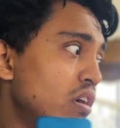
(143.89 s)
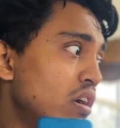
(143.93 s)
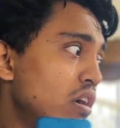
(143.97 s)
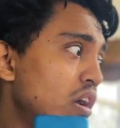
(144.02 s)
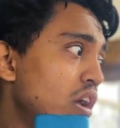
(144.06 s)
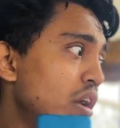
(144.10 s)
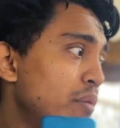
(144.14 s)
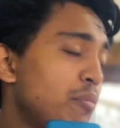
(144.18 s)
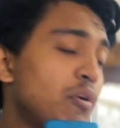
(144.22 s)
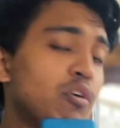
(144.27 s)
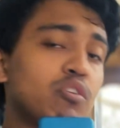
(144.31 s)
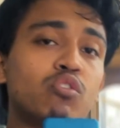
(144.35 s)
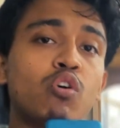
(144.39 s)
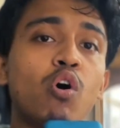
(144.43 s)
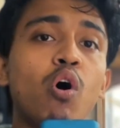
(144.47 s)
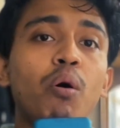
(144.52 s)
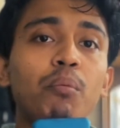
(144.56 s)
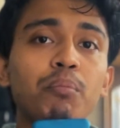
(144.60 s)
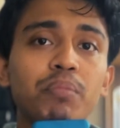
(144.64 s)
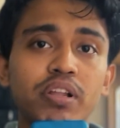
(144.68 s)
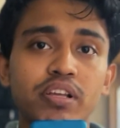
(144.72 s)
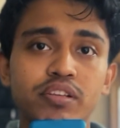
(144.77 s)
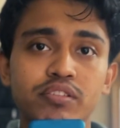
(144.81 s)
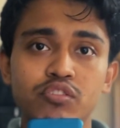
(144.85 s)
about
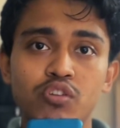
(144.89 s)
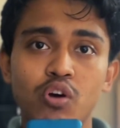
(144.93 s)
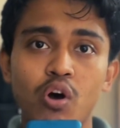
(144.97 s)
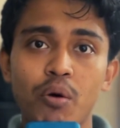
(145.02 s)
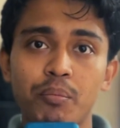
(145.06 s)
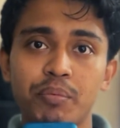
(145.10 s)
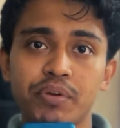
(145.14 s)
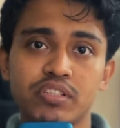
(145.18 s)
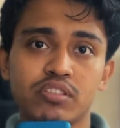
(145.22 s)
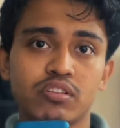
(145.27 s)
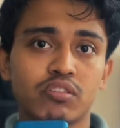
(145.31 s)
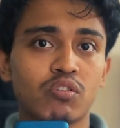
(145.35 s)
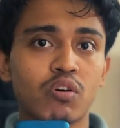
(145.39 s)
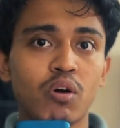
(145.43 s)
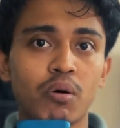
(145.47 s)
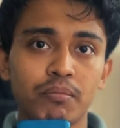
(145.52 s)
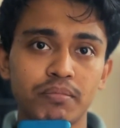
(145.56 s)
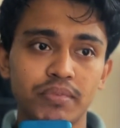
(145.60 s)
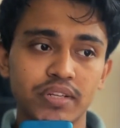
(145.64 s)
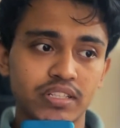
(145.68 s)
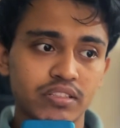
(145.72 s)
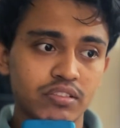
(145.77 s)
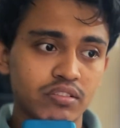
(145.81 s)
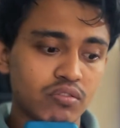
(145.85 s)
complex topics or
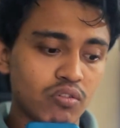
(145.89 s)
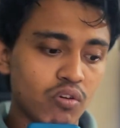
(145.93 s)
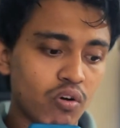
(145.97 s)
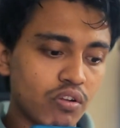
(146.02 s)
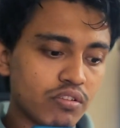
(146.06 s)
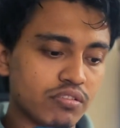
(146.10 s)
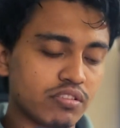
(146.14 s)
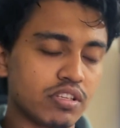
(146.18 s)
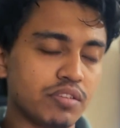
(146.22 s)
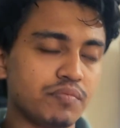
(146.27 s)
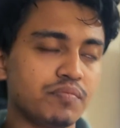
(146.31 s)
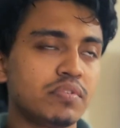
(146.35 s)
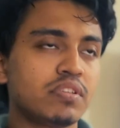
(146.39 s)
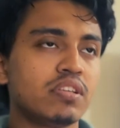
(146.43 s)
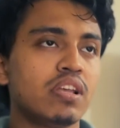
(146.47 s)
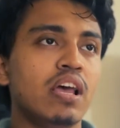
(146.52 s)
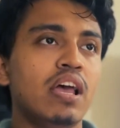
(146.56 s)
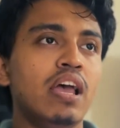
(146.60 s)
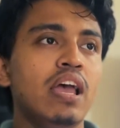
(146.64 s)
complex concepts,